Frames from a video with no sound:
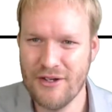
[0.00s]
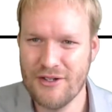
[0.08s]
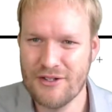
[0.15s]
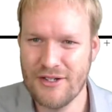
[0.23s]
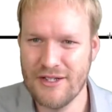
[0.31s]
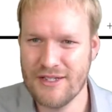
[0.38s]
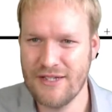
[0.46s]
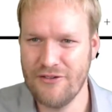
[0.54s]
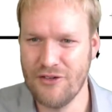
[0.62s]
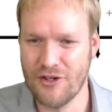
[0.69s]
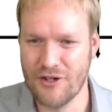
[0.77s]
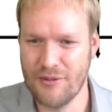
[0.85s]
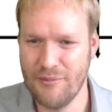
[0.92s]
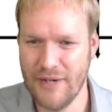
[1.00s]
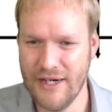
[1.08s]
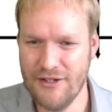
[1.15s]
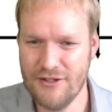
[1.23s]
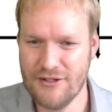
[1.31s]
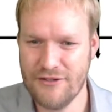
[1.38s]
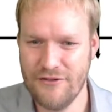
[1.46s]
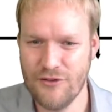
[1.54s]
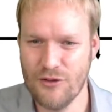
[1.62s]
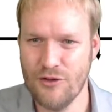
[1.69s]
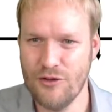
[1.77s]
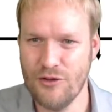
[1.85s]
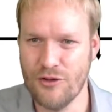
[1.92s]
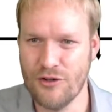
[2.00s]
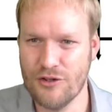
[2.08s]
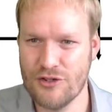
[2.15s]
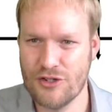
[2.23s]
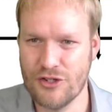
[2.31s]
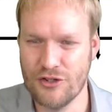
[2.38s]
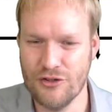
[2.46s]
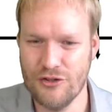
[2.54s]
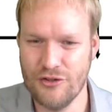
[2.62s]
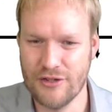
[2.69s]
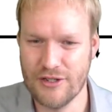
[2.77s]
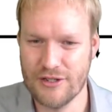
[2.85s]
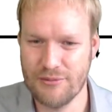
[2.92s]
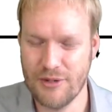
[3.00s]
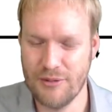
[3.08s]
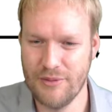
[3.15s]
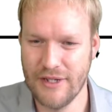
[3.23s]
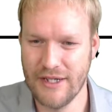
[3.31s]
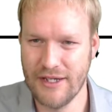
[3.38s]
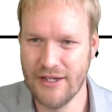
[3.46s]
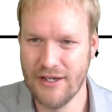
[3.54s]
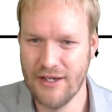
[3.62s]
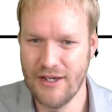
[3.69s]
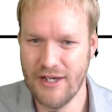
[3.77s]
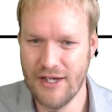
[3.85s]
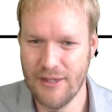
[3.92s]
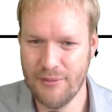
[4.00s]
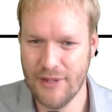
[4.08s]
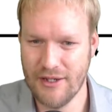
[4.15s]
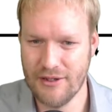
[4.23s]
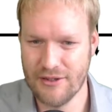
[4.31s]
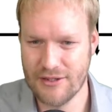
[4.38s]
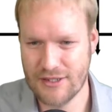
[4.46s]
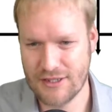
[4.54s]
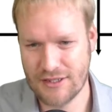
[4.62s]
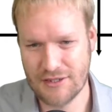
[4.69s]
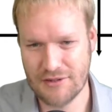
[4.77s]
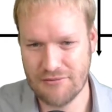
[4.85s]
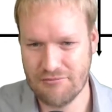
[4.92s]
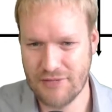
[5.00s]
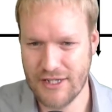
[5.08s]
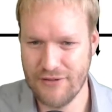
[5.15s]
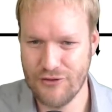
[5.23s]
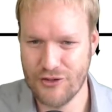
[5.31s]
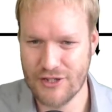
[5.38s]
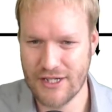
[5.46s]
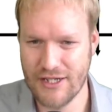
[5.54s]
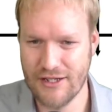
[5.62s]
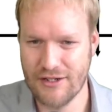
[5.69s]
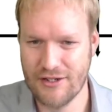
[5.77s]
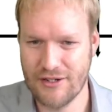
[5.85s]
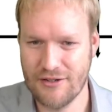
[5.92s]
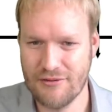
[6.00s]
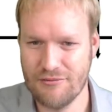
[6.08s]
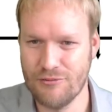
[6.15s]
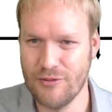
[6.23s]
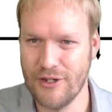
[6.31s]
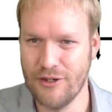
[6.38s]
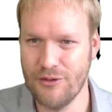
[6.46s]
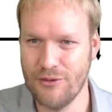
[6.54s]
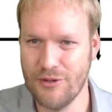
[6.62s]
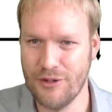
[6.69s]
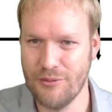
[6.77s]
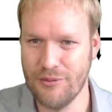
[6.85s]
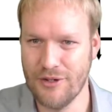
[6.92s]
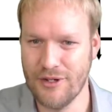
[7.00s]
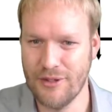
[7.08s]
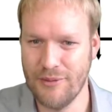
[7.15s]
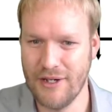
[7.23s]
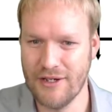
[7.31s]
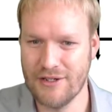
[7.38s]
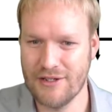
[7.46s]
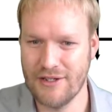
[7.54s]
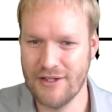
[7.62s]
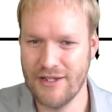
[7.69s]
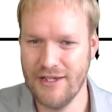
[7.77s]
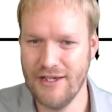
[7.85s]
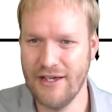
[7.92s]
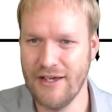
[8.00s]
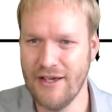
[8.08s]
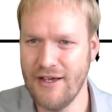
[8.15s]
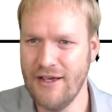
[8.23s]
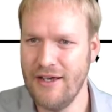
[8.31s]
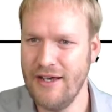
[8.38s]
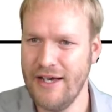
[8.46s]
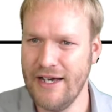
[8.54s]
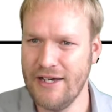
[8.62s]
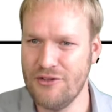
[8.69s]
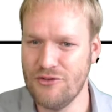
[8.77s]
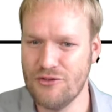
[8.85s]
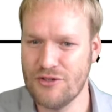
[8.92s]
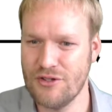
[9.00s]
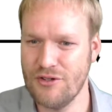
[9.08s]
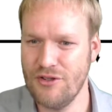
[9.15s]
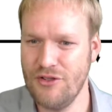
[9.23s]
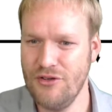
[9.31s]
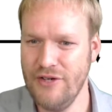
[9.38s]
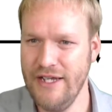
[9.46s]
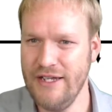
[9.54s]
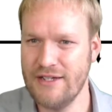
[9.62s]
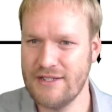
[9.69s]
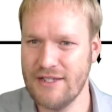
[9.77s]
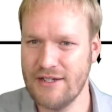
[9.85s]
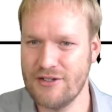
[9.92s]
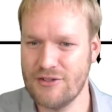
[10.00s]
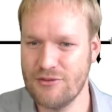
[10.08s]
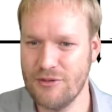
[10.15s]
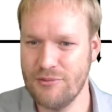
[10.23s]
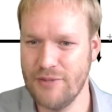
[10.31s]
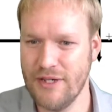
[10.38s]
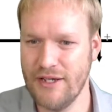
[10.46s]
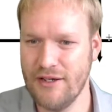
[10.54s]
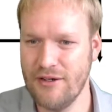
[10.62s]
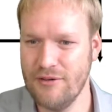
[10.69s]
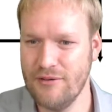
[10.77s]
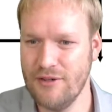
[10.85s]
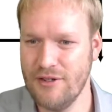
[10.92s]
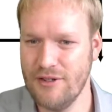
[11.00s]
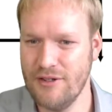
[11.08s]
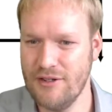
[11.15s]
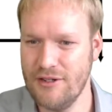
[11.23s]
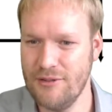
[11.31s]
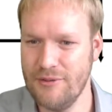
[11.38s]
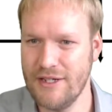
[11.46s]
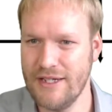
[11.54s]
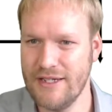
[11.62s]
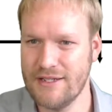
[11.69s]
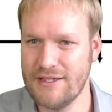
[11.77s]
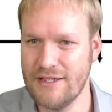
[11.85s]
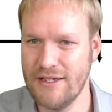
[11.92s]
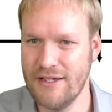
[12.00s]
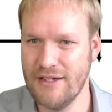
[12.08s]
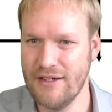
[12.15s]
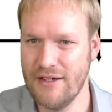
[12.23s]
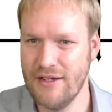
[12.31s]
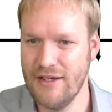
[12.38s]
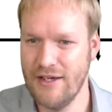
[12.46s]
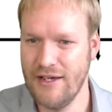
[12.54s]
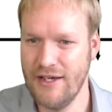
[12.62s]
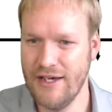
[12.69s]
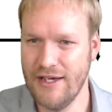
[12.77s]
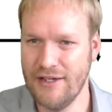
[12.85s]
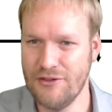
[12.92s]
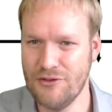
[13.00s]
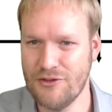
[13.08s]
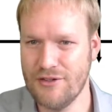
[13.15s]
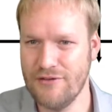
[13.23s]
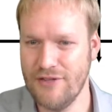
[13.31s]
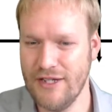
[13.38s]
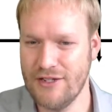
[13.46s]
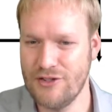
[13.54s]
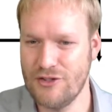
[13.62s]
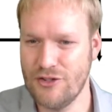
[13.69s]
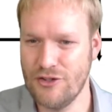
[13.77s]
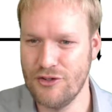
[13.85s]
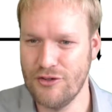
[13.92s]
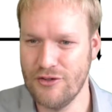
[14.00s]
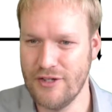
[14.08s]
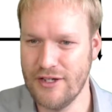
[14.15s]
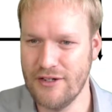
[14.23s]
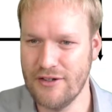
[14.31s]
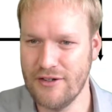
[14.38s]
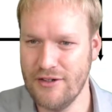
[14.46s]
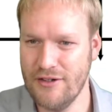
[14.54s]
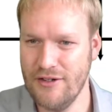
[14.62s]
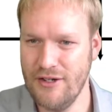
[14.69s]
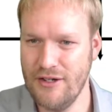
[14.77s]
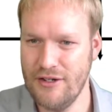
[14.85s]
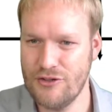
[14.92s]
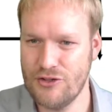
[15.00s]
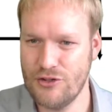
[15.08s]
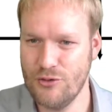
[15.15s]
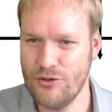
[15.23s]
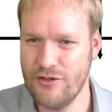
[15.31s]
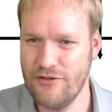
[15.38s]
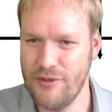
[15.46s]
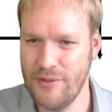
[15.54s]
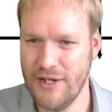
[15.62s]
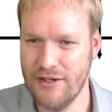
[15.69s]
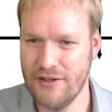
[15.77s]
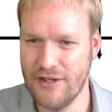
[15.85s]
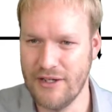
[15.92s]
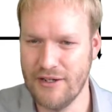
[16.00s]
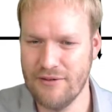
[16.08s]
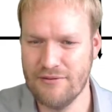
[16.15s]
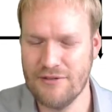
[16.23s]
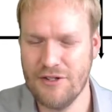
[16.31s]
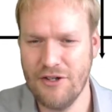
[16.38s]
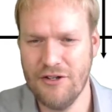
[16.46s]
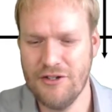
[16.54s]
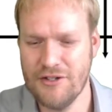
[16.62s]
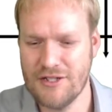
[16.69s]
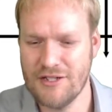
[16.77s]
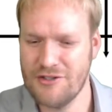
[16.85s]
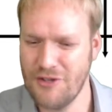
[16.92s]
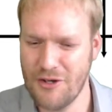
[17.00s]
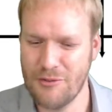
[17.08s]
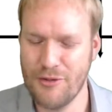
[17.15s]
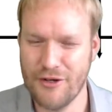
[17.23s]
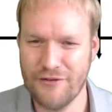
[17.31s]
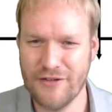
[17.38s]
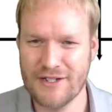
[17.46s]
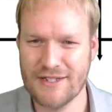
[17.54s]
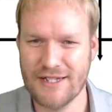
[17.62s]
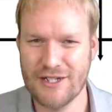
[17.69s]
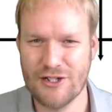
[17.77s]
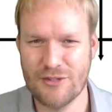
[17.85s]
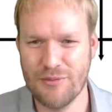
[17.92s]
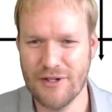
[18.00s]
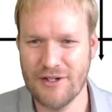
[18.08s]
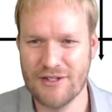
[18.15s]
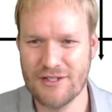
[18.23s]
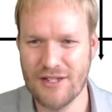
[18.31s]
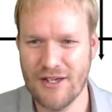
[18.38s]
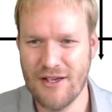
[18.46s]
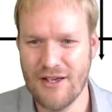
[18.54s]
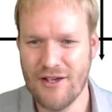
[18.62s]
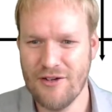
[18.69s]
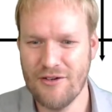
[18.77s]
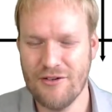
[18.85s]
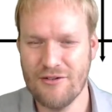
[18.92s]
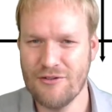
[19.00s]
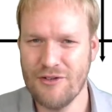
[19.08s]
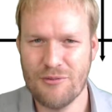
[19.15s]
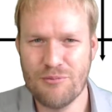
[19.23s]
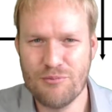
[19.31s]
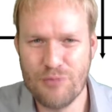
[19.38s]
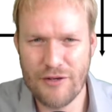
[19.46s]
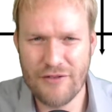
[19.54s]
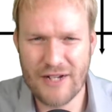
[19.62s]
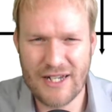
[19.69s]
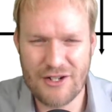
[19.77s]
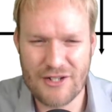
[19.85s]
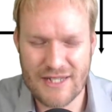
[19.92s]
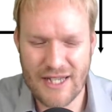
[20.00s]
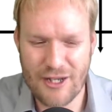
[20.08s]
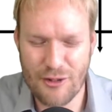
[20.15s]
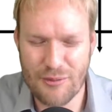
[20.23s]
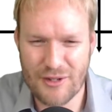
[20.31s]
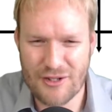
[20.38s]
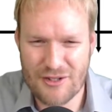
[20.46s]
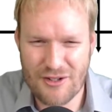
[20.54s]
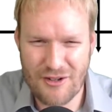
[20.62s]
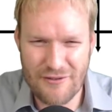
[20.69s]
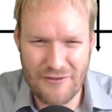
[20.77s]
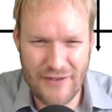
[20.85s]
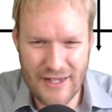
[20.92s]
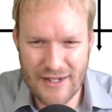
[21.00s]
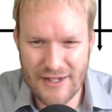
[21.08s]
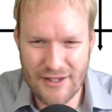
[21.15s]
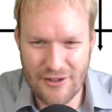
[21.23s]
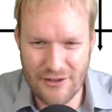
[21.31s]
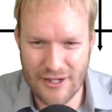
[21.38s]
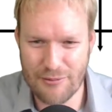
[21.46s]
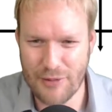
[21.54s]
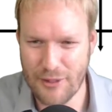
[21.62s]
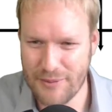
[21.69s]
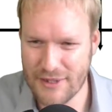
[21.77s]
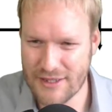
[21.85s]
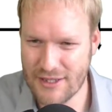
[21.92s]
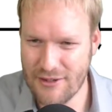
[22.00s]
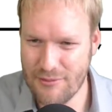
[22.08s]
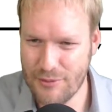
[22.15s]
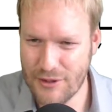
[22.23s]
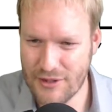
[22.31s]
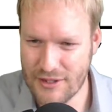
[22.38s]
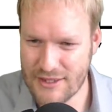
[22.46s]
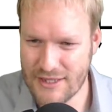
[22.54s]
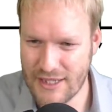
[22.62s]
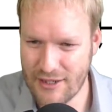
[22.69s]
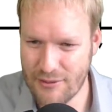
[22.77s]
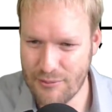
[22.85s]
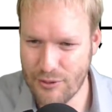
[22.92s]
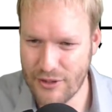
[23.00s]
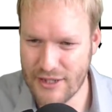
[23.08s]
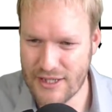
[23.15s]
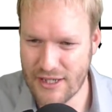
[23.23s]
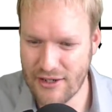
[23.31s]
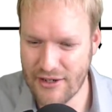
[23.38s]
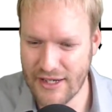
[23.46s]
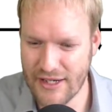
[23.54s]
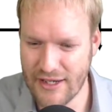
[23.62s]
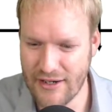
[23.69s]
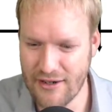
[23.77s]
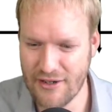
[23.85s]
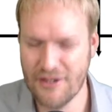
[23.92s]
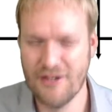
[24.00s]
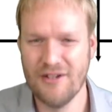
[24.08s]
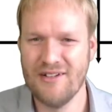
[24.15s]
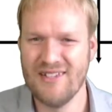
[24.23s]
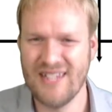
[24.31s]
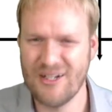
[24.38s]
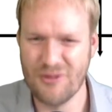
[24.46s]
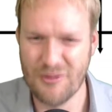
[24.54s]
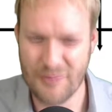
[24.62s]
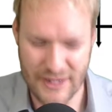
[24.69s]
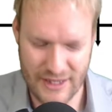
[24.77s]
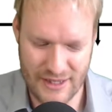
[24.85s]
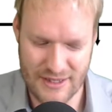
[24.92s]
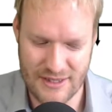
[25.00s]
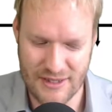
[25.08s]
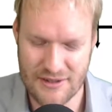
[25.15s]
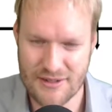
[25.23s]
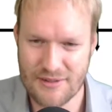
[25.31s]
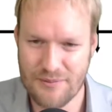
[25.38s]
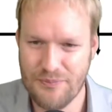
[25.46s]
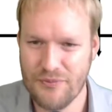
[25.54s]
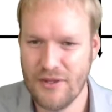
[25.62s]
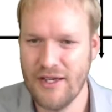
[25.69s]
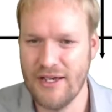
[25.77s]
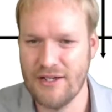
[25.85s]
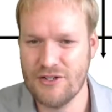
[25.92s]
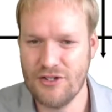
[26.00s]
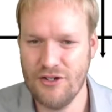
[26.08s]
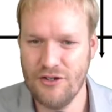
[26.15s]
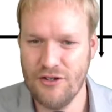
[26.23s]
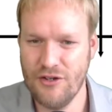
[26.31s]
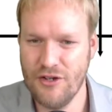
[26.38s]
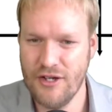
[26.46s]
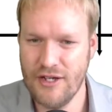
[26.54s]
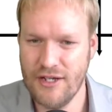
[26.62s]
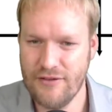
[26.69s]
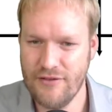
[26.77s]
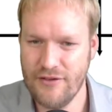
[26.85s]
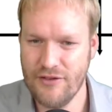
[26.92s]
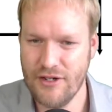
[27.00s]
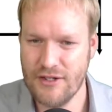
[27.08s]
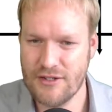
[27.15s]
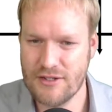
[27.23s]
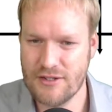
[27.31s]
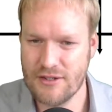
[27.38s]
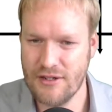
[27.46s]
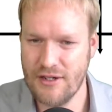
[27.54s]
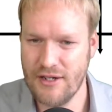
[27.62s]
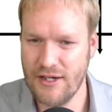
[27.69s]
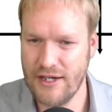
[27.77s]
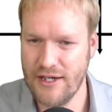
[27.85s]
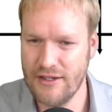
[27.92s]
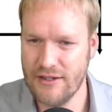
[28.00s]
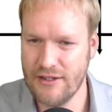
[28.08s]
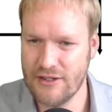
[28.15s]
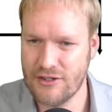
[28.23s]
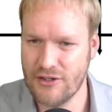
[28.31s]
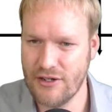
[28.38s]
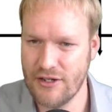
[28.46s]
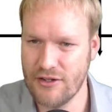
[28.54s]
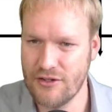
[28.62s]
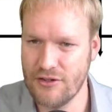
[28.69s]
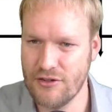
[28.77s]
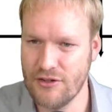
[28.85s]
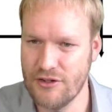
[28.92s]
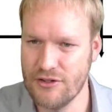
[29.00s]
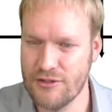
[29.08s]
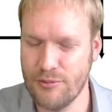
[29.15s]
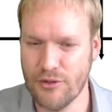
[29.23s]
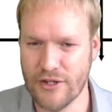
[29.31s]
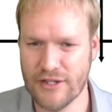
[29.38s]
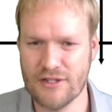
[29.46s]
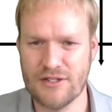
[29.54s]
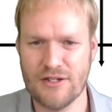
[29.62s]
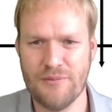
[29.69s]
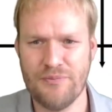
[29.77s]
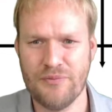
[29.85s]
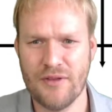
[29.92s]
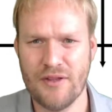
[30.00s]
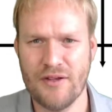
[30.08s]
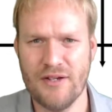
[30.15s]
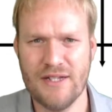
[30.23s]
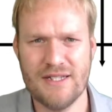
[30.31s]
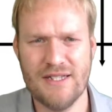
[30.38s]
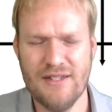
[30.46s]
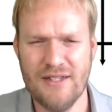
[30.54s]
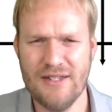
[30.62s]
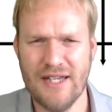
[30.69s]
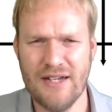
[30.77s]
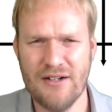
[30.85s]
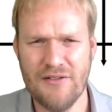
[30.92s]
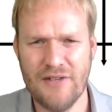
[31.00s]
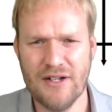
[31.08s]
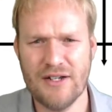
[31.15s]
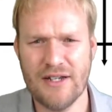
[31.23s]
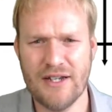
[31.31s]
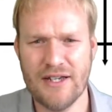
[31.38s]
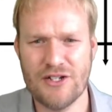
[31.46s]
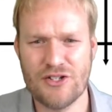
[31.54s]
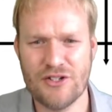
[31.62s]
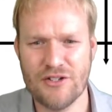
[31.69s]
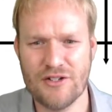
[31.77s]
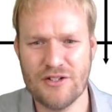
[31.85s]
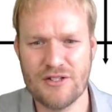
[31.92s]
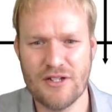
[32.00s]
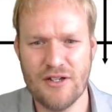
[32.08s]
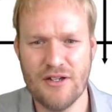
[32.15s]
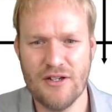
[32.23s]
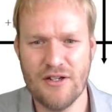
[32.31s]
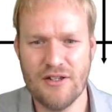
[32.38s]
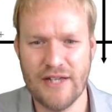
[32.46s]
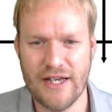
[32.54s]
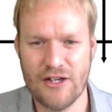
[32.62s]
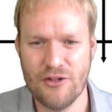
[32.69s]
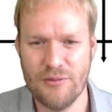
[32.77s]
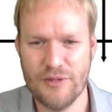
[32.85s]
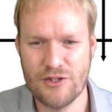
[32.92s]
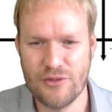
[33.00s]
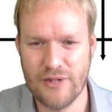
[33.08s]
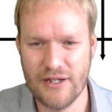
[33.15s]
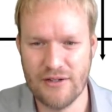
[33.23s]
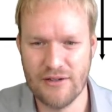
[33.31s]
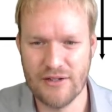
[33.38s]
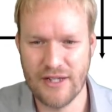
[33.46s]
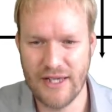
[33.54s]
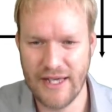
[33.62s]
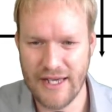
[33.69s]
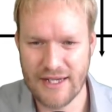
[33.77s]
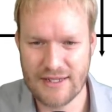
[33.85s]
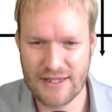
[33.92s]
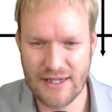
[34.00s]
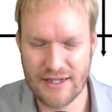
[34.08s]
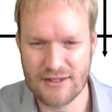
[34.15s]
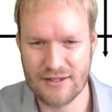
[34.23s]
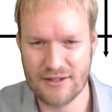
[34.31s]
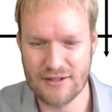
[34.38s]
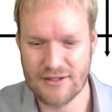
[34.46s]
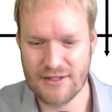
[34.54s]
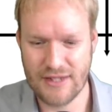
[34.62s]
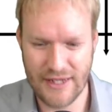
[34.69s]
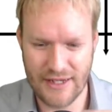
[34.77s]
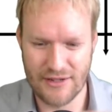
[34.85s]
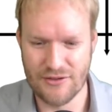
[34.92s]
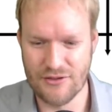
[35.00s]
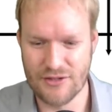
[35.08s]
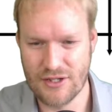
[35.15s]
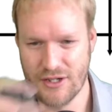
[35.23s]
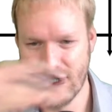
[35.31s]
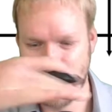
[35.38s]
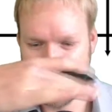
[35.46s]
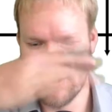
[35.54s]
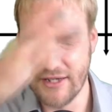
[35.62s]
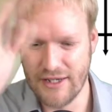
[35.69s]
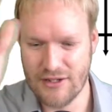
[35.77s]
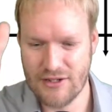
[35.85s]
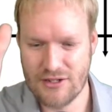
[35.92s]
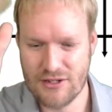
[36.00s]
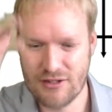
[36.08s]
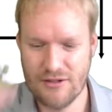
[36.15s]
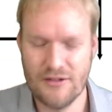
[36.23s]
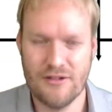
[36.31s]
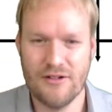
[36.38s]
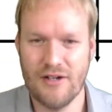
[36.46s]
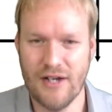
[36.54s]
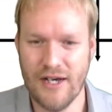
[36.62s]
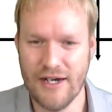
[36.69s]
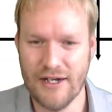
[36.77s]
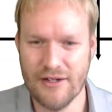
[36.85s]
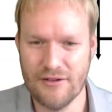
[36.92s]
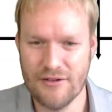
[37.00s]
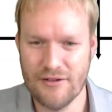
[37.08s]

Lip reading: So let's have a look. -4, 2 is probably about, give or take, where do we want to put it? About there. And 3, 6 would be, well, a little bit less there. And if that's 2, then sort of about there. So notice it's not a perfect sketch, but it's not perfectly to scale, but it's got vaguely the right properties. I didn't put the second point down here. That wouldn't make any sense. Okay, so if we've got a line that's going through those points, I said that the angle of inclination is the angle between the x-axis and that line.